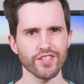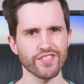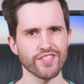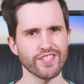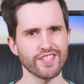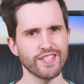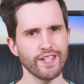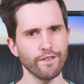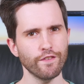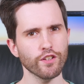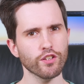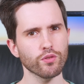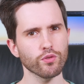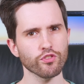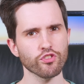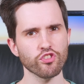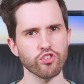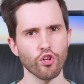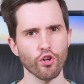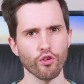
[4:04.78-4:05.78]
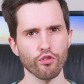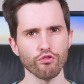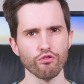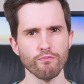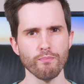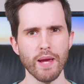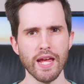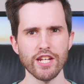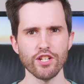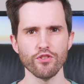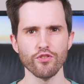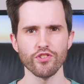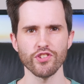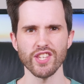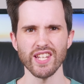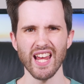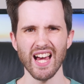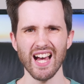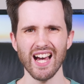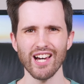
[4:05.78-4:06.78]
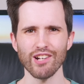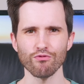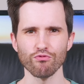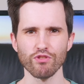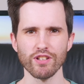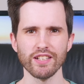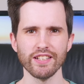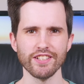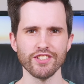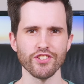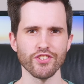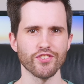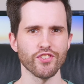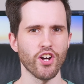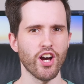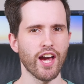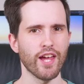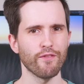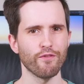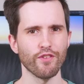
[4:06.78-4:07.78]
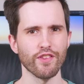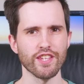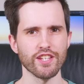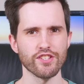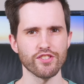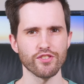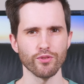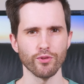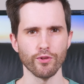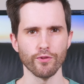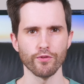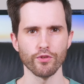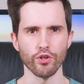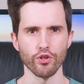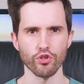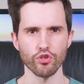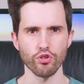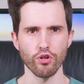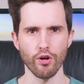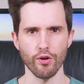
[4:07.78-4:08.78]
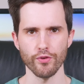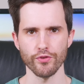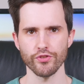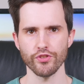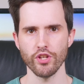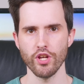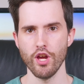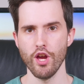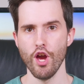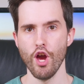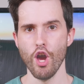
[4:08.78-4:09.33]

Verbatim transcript: it's a difficult slog through menus that aren't really designed for these sort of controls.